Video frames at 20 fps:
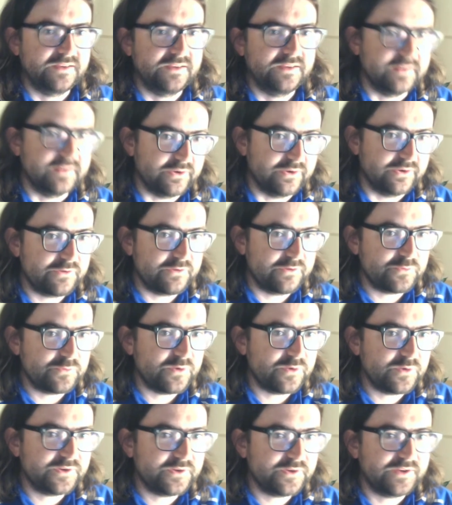Hello,
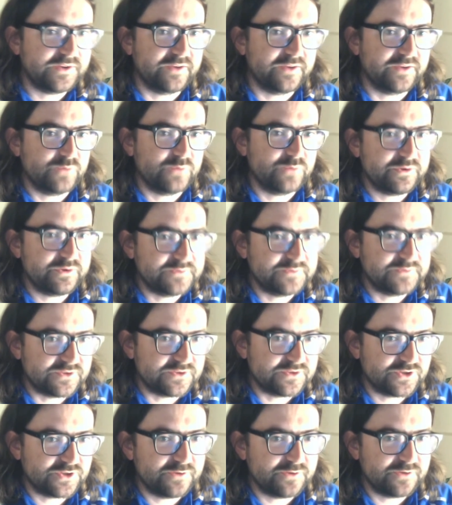everyone, and welcome to the
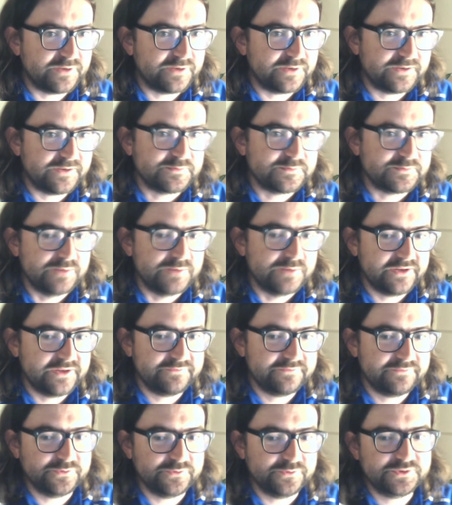show. My name is
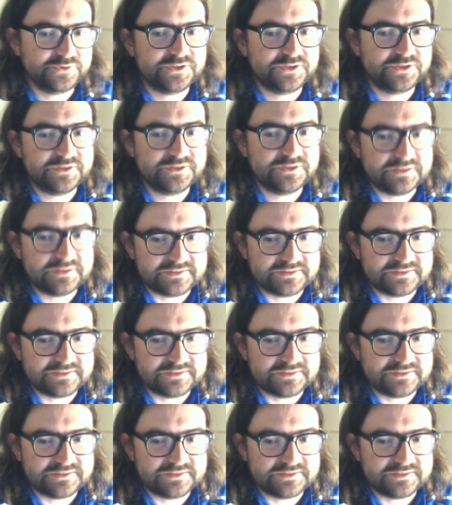Merlin Fulcher.